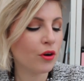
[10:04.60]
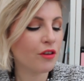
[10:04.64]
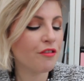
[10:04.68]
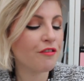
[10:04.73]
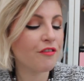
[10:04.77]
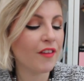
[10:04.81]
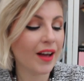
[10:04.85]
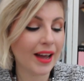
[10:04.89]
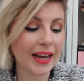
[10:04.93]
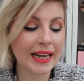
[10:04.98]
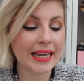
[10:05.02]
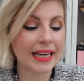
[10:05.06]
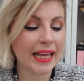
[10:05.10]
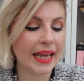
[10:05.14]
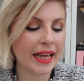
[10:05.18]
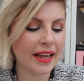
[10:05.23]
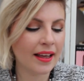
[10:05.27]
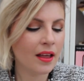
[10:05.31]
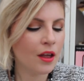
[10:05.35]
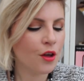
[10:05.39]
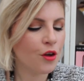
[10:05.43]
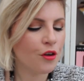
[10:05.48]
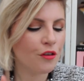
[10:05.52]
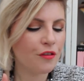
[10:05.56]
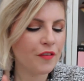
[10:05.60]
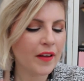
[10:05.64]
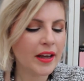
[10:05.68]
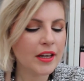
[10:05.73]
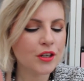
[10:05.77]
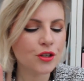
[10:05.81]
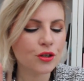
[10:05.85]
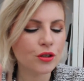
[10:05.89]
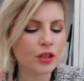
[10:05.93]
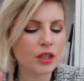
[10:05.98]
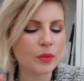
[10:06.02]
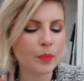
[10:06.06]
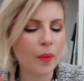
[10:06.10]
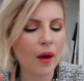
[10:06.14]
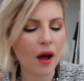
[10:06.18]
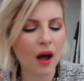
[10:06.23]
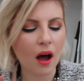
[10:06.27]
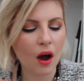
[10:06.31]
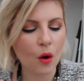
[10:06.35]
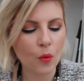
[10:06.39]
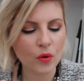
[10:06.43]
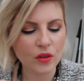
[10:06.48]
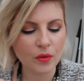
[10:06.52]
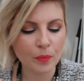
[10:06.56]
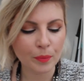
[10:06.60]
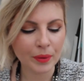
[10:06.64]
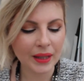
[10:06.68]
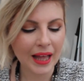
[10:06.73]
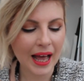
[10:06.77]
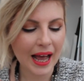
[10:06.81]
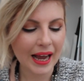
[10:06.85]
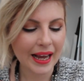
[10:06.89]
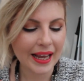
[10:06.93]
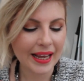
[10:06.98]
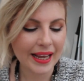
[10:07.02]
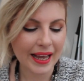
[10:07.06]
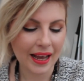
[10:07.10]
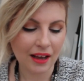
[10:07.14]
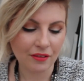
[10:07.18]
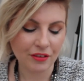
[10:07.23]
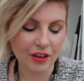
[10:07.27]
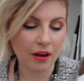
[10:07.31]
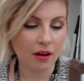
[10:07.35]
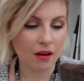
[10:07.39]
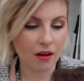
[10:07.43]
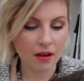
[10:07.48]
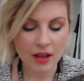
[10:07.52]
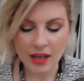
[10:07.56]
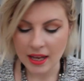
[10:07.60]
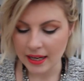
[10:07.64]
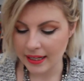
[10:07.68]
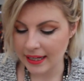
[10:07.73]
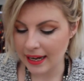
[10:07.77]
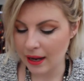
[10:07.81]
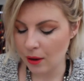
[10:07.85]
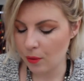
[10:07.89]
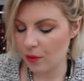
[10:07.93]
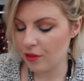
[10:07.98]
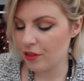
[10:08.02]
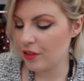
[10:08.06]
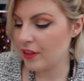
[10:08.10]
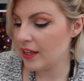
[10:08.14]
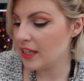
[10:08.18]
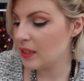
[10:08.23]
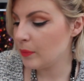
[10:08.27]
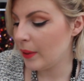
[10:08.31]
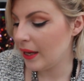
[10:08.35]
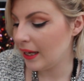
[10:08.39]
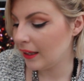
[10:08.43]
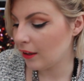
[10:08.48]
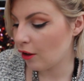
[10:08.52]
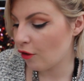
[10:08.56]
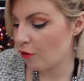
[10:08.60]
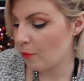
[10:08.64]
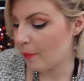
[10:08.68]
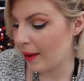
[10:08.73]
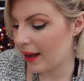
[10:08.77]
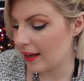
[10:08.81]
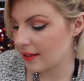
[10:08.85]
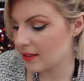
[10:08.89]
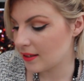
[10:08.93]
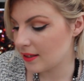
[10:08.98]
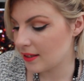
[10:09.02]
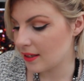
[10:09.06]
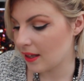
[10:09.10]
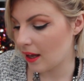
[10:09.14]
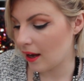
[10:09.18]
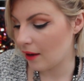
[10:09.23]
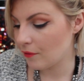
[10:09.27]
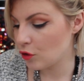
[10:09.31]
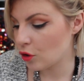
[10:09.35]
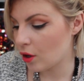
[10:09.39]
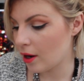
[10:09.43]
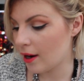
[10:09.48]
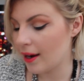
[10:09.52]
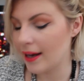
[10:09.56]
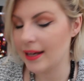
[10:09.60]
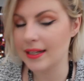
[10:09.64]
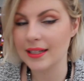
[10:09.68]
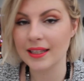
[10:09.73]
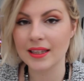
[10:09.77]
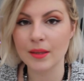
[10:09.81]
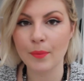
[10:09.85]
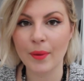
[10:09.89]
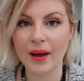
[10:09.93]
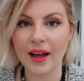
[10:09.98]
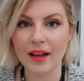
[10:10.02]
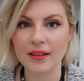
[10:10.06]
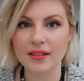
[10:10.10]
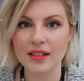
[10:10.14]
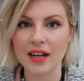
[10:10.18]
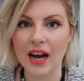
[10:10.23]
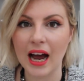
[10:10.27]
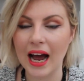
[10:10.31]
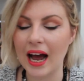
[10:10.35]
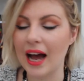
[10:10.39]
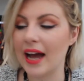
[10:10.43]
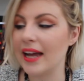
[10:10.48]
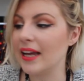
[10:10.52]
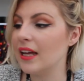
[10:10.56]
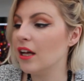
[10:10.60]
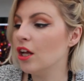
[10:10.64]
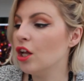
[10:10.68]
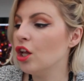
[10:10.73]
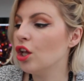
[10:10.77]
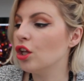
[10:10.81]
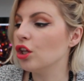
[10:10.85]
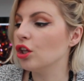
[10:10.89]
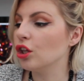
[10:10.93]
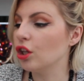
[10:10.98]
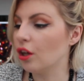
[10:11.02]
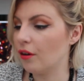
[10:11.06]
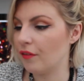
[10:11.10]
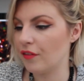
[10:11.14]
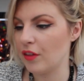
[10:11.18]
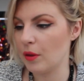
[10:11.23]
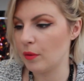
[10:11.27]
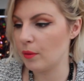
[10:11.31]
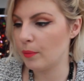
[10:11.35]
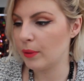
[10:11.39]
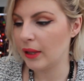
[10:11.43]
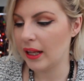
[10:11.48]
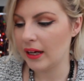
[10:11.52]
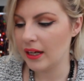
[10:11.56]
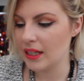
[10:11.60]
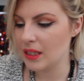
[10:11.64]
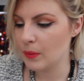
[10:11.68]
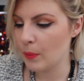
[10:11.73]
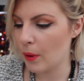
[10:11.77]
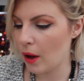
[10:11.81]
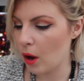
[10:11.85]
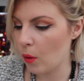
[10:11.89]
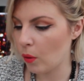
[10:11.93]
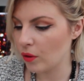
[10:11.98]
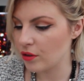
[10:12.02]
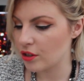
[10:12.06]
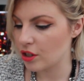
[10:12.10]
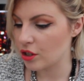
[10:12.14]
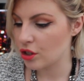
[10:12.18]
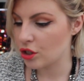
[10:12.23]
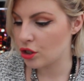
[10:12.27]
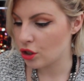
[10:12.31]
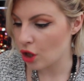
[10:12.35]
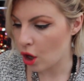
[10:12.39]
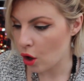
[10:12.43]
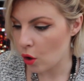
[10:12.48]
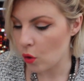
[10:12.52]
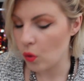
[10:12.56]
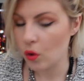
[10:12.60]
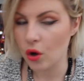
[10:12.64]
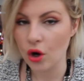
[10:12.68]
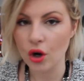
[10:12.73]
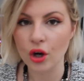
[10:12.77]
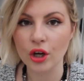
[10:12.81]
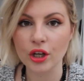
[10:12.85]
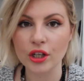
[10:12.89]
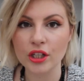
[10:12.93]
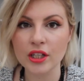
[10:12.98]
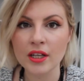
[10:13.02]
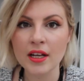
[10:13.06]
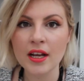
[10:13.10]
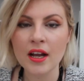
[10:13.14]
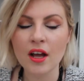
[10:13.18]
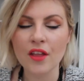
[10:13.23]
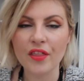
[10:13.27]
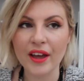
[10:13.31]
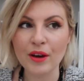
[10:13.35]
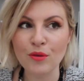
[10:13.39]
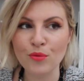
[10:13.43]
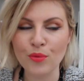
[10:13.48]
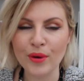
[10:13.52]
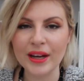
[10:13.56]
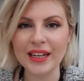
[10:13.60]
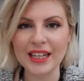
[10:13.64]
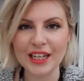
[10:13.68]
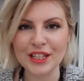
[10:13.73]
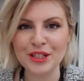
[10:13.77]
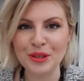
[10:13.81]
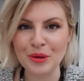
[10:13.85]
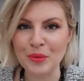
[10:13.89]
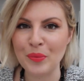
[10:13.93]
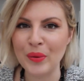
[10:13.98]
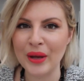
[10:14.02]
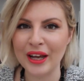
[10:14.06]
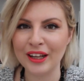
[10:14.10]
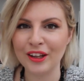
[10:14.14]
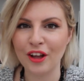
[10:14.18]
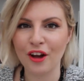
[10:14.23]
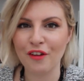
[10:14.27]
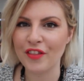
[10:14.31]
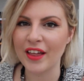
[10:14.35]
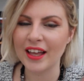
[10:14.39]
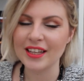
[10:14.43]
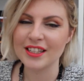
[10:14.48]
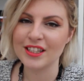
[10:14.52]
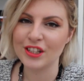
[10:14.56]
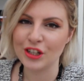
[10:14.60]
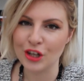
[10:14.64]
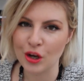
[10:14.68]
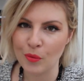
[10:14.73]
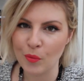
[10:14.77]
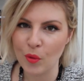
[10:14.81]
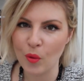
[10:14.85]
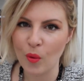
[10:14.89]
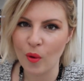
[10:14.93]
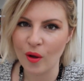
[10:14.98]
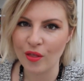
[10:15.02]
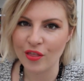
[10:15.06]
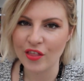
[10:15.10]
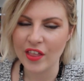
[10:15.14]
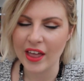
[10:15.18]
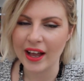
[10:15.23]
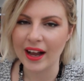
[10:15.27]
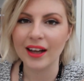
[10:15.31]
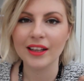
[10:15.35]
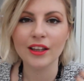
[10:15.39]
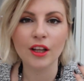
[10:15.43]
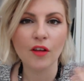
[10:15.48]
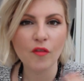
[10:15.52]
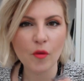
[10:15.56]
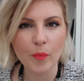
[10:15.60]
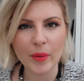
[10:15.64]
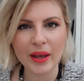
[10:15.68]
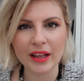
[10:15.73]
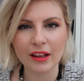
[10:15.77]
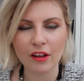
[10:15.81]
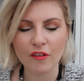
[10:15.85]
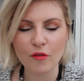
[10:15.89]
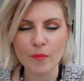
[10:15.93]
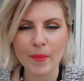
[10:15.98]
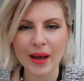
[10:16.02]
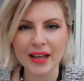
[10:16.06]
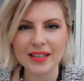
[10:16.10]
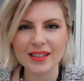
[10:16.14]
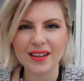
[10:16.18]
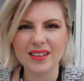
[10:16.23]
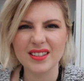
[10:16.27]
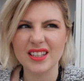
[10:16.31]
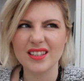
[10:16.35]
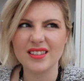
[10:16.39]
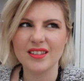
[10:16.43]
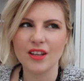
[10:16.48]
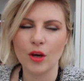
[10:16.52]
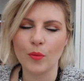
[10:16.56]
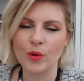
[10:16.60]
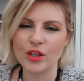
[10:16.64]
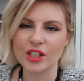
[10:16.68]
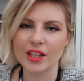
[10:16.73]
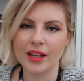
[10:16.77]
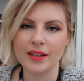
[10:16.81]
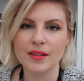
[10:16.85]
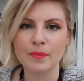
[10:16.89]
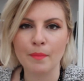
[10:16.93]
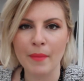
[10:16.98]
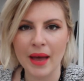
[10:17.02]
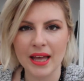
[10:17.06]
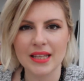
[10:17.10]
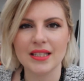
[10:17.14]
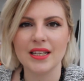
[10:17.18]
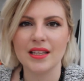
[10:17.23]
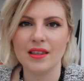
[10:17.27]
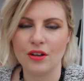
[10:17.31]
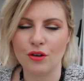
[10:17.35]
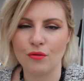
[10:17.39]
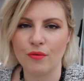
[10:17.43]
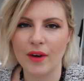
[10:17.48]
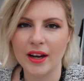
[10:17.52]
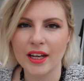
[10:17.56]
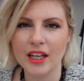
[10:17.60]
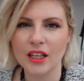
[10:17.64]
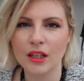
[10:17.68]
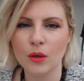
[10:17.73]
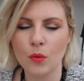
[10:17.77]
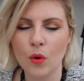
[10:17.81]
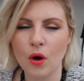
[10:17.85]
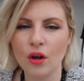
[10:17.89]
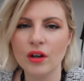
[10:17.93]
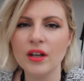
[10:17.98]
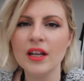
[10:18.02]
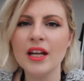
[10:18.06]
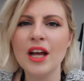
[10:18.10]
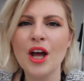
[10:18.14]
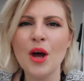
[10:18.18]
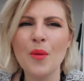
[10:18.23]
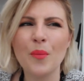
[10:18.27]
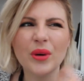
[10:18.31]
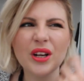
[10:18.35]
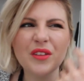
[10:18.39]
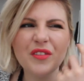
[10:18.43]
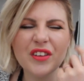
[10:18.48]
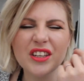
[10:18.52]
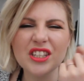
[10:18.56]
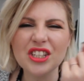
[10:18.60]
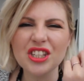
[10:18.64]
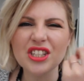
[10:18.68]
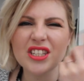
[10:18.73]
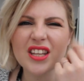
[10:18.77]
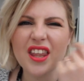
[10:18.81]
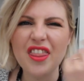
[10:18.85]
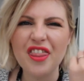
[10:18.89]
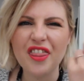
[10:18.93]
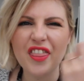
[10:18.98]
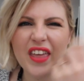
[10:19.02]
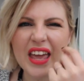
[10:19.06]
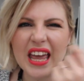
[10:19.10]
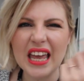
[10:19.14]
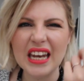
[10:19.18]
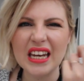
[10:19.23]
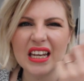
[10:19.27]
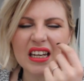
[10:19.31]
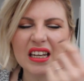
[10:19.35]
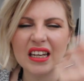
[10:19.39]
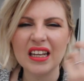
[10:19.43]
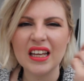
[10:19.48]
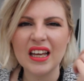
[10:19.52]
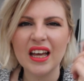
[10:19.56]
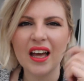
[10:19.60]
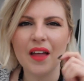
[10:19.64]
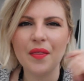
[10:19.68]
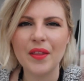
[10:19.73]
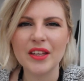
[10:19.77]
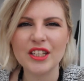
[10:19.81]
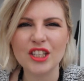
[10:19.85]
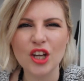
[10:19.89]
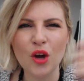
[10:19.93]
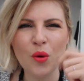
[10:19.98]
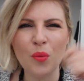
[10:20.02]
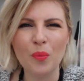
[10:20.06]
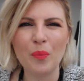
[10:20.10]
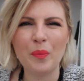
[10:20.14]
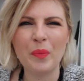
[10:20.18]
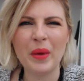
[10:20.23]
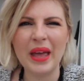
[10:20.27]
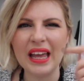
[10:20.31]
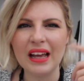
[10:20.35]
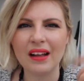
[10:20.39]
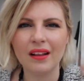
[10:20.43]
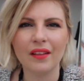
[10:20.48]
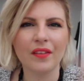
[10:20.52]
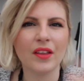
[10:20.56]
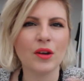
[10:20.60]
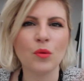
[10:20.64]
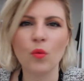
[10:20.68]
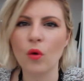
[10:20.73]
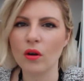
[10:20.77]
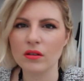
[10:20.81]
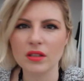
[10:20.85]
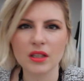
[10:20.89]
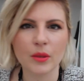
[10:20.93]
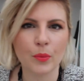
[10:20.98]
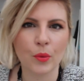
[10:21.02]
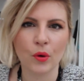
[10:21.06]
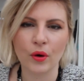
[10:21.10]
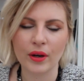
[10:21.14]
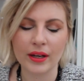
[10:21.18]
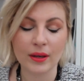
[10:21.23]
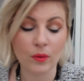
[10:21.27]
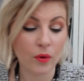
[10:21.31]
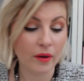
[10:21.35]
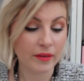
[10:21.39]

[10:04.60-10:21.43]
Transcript: Refining Facial Spa with Black Caviar. Now, these peel-off masks that I've tried in the past, I love them. The Planet Spa ones are so good. They really do peel off. That's the number one thing. I love a peel off mask because it's so much less messy than a regular one. But if it's just thin and they don't peel, then what's the point?